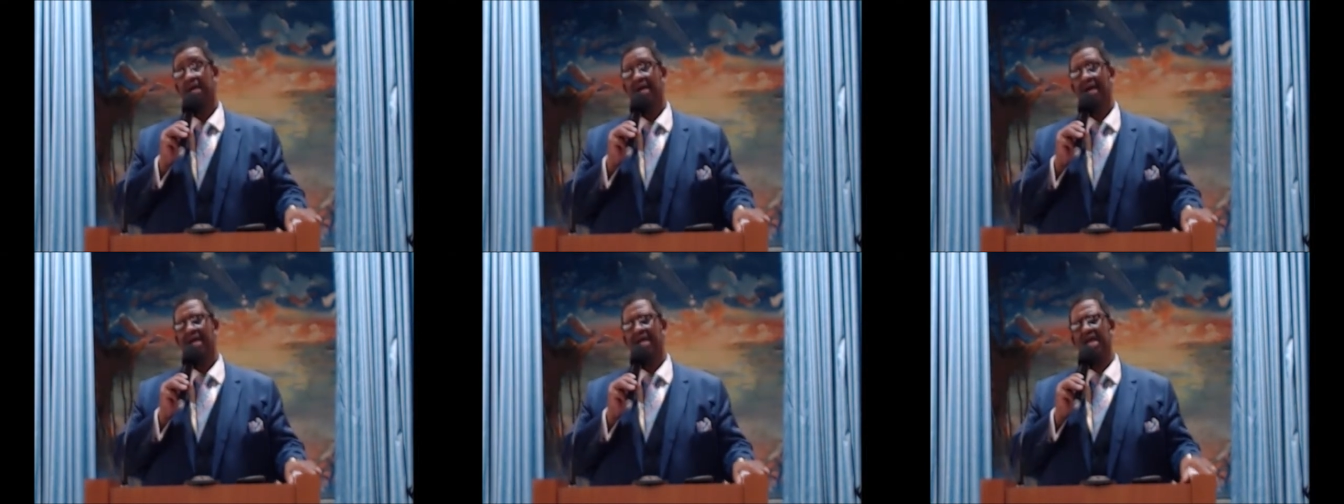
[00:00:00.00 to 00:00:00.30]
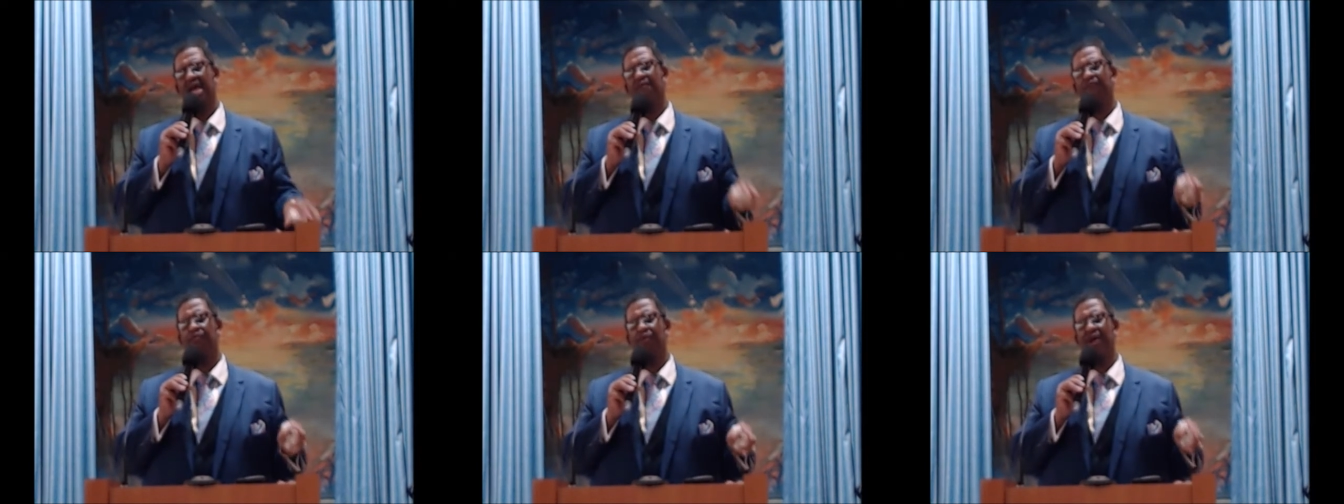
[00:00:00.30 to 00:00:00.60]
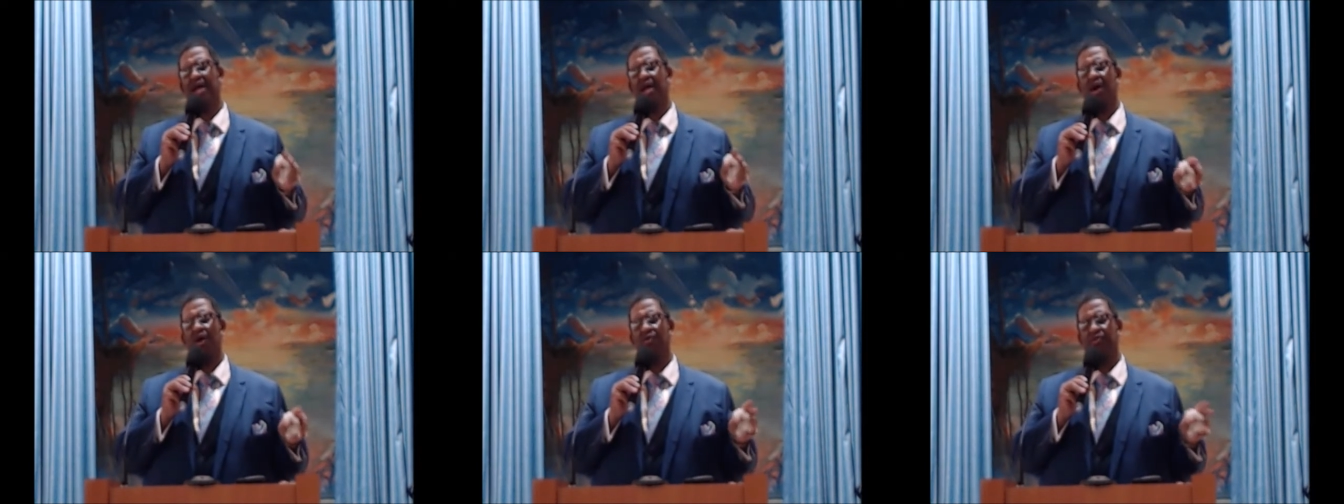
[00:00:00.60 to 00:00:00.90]
And if
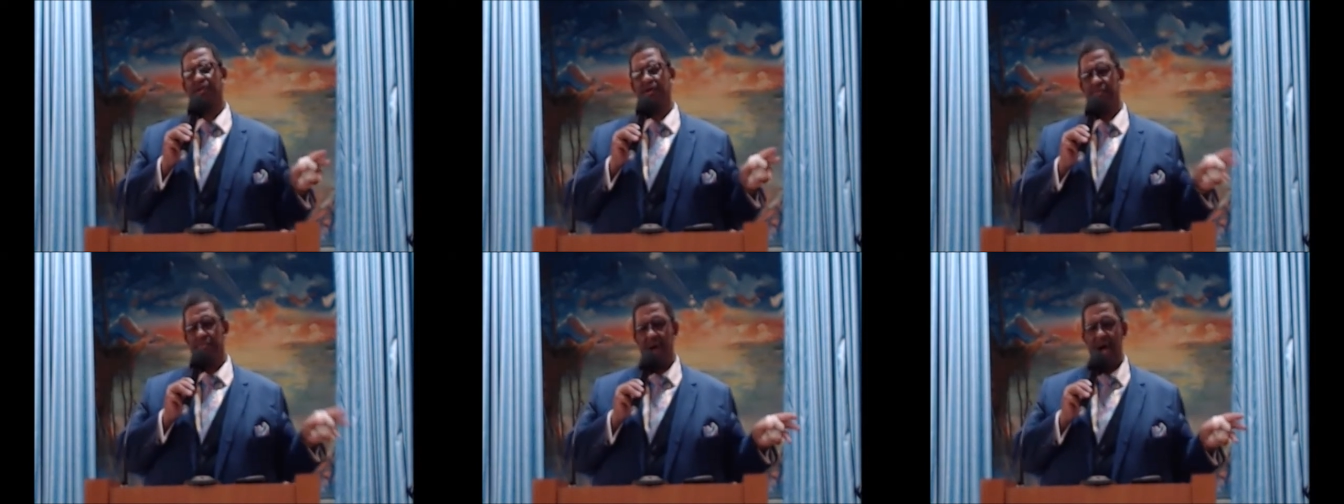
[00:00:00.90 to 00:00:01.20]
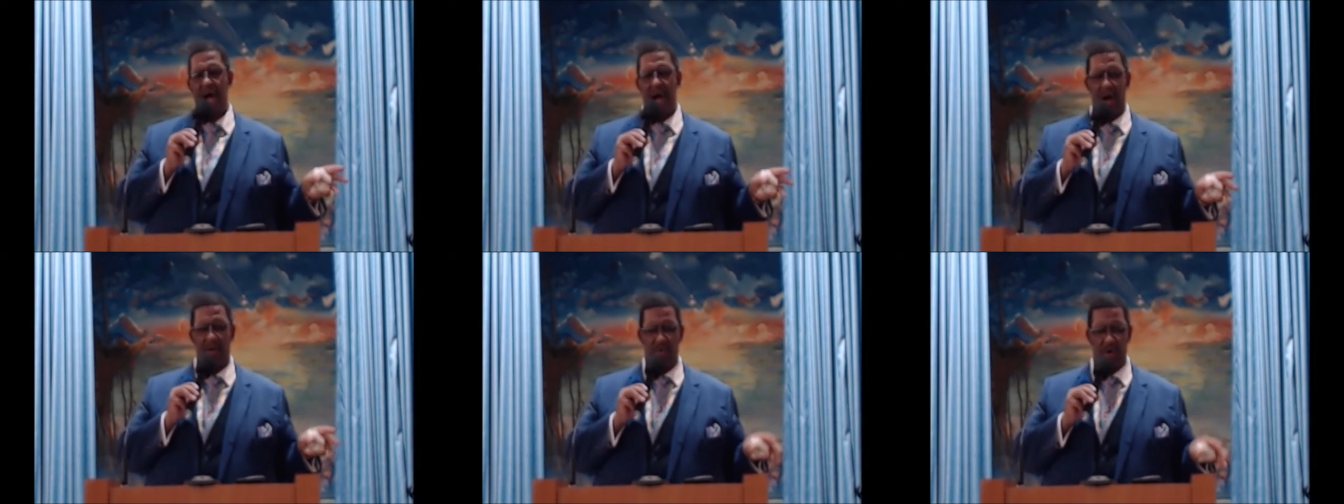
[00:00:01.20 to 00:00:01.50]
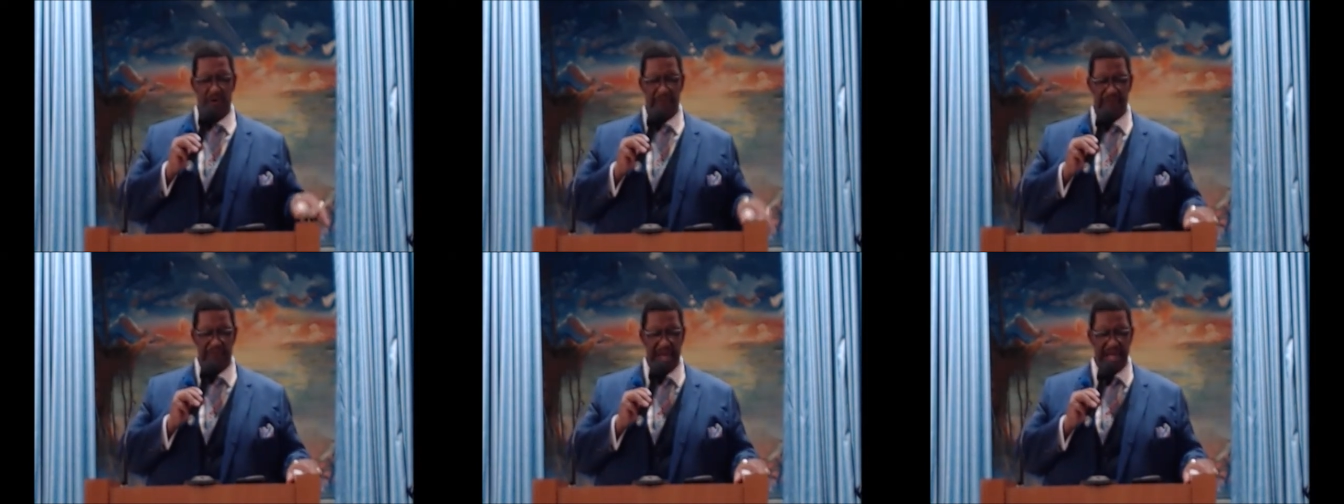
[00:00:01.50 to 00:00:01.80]
we go
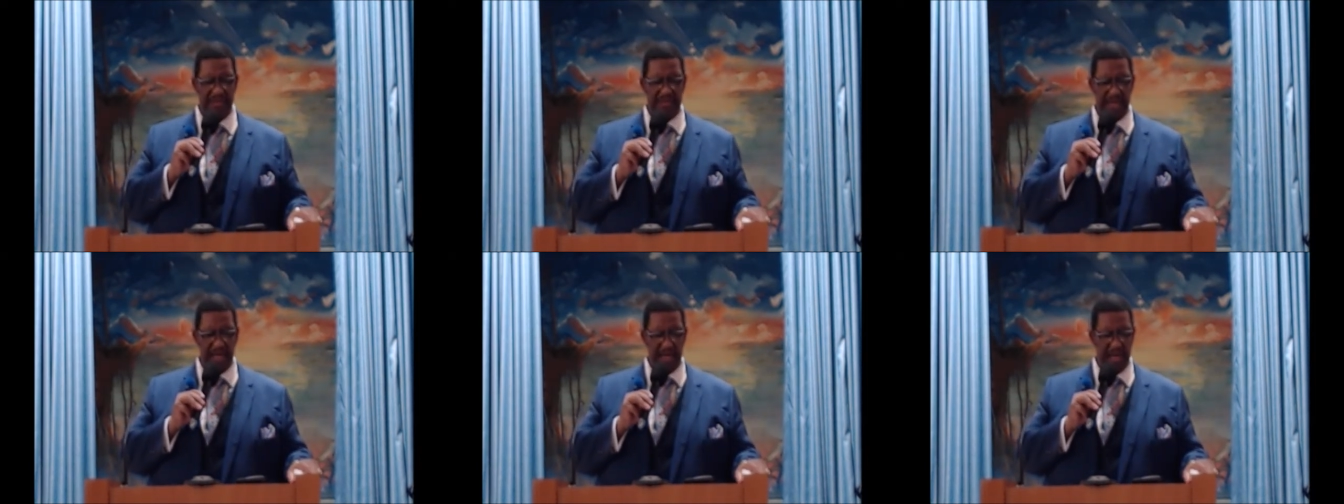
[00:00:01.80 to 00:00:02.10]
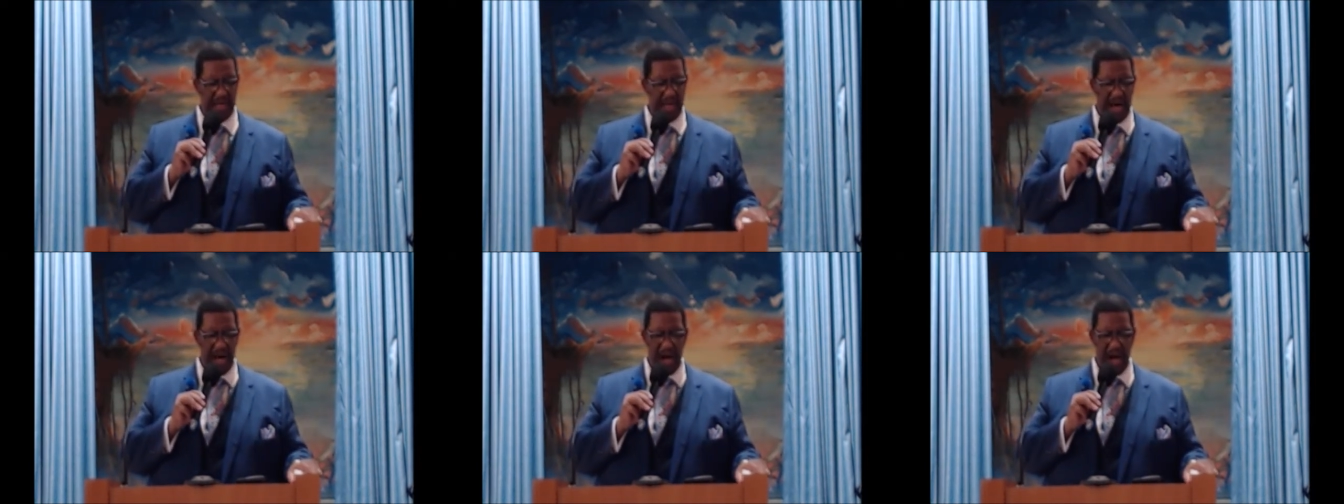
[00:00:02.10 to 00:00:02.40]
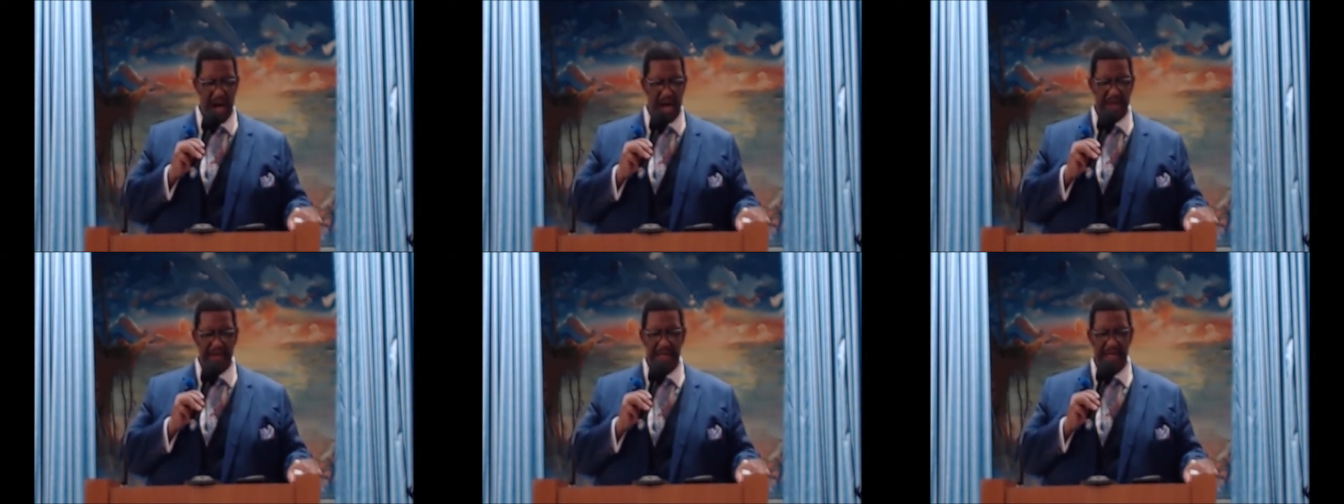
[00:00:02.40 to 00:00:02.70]
tomorrow facing
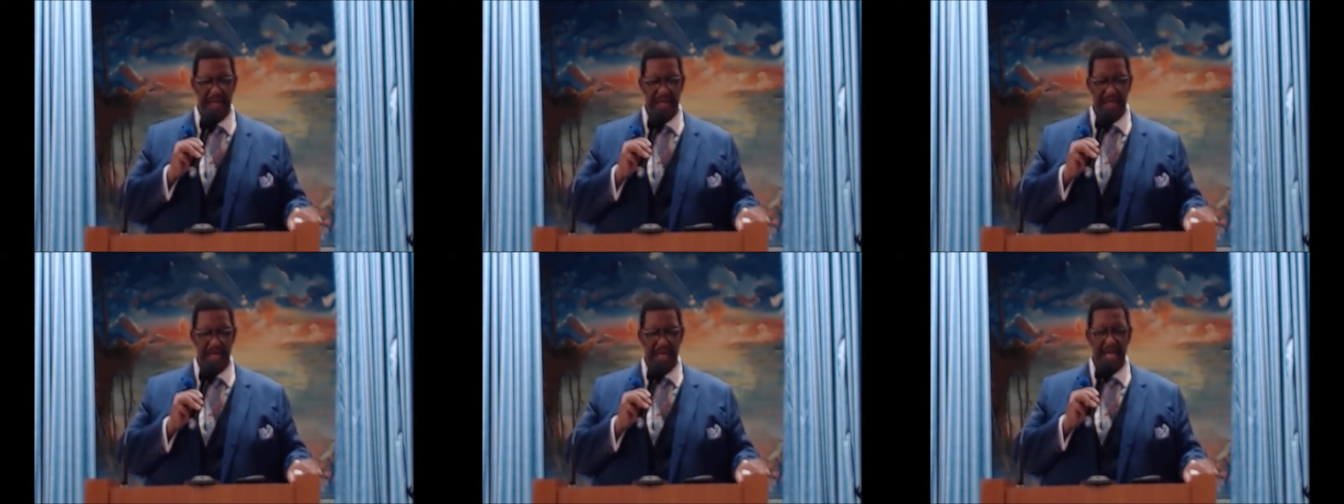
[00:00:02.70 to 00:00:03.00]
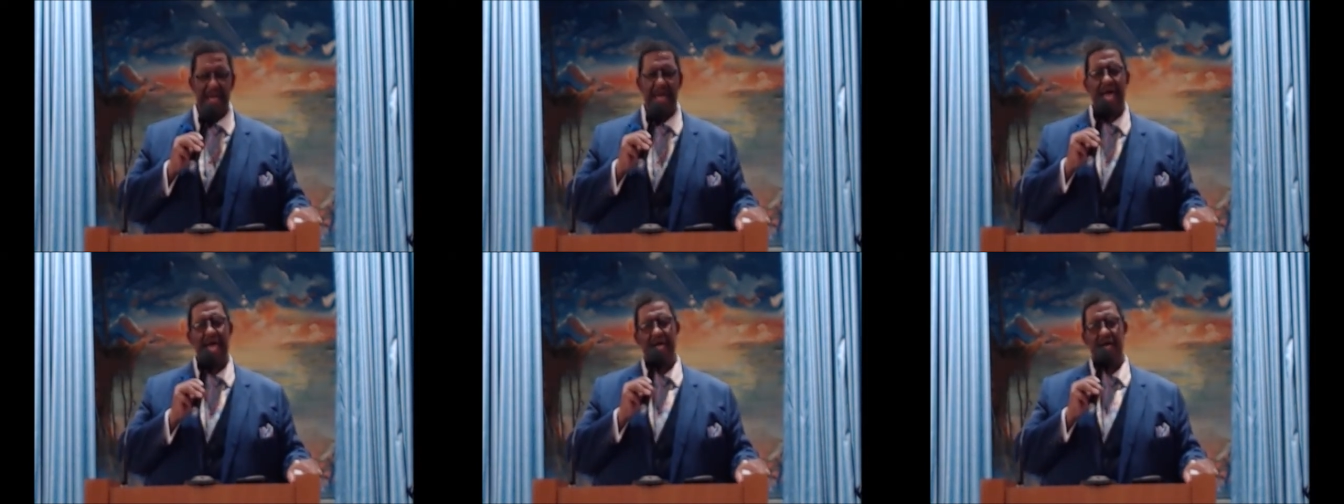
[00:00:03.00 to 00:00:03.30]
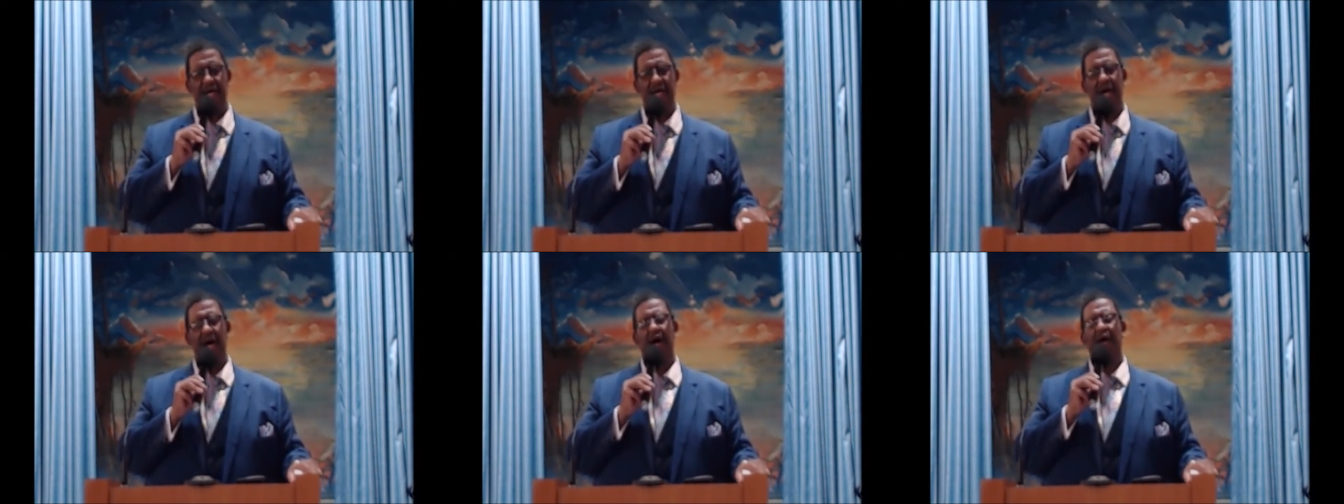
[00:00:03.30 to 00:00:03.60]
God in
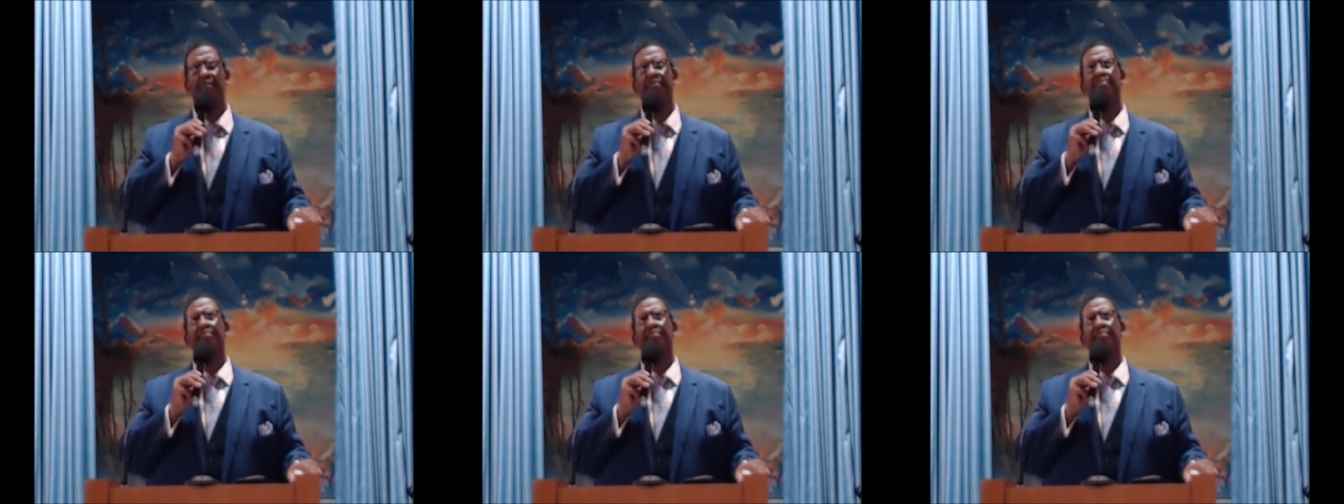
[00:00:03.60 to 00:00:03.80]
anger,